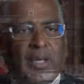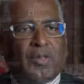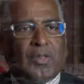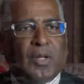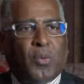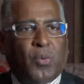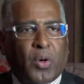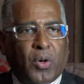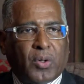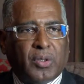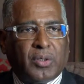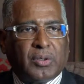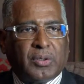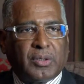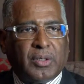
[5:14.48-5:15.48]
get their
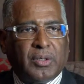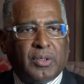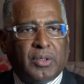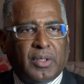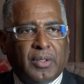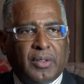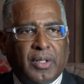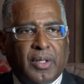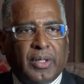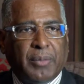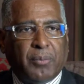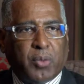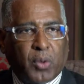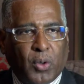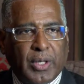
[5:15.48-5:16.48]
workers, their
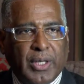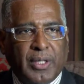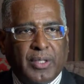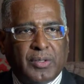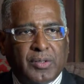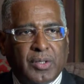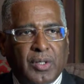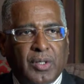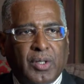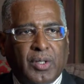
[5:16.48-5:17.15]
employees,